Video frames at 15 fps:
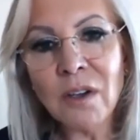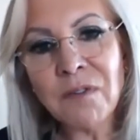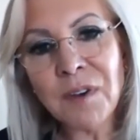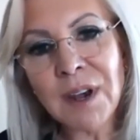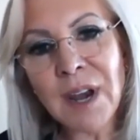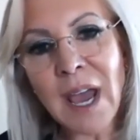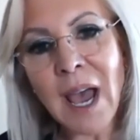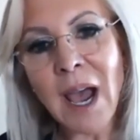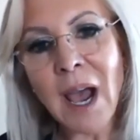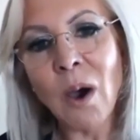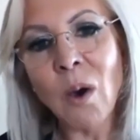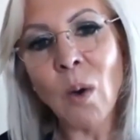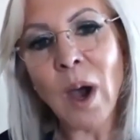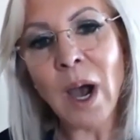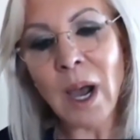So for
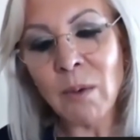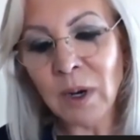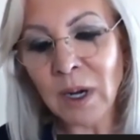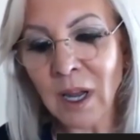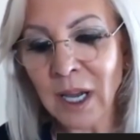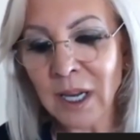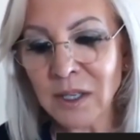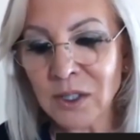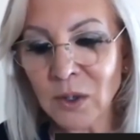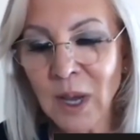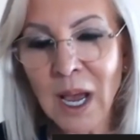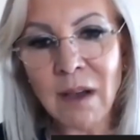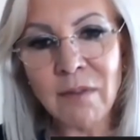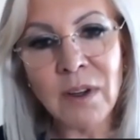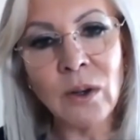now, I would like to
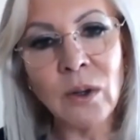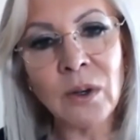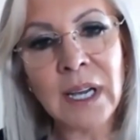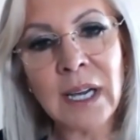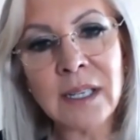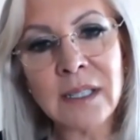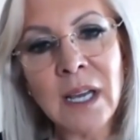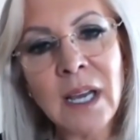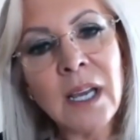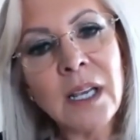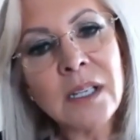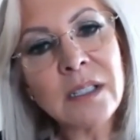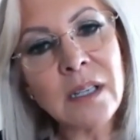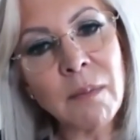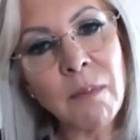have a look at
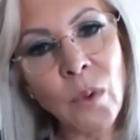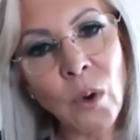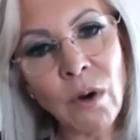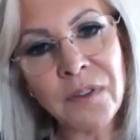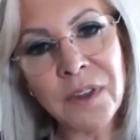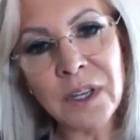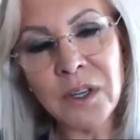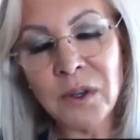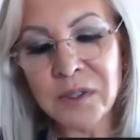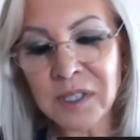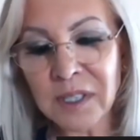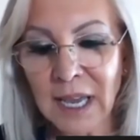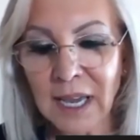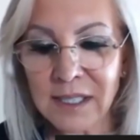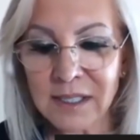some more of the
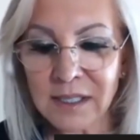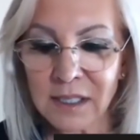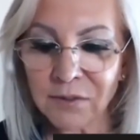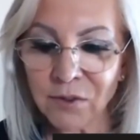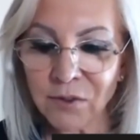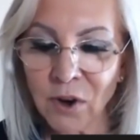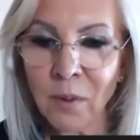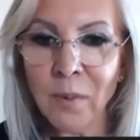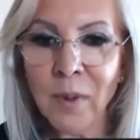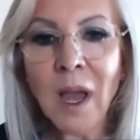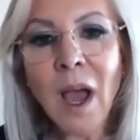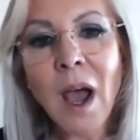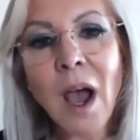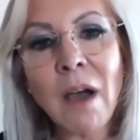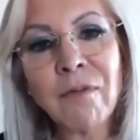user cases from,
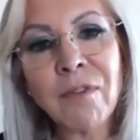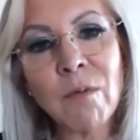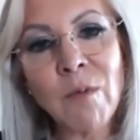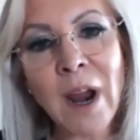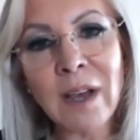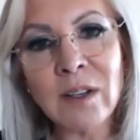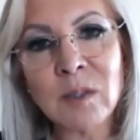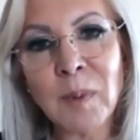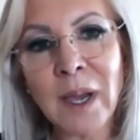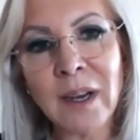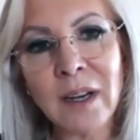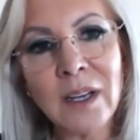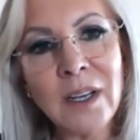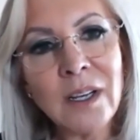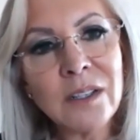uh, from
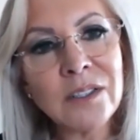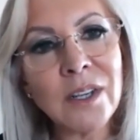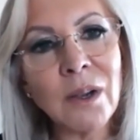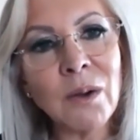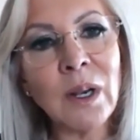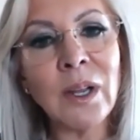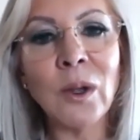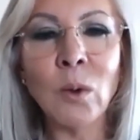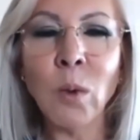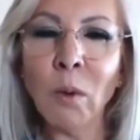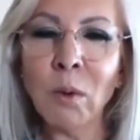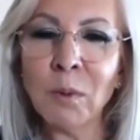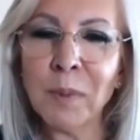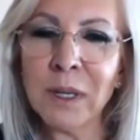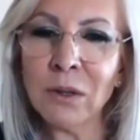Railsbank. So Lou,
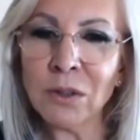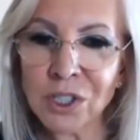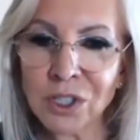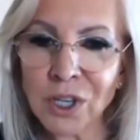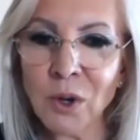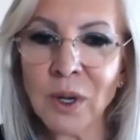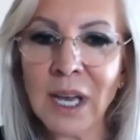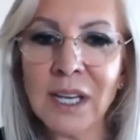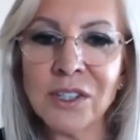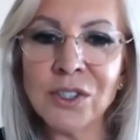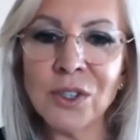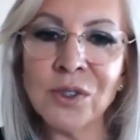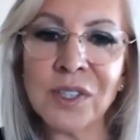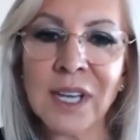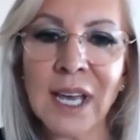what would be your
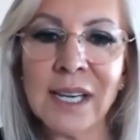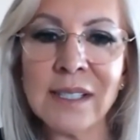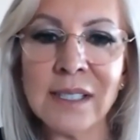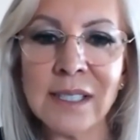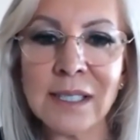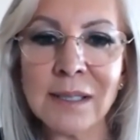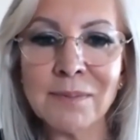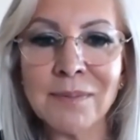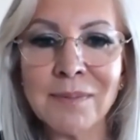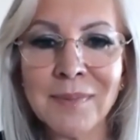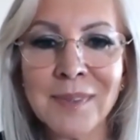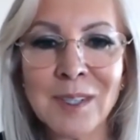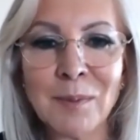showcase user cases?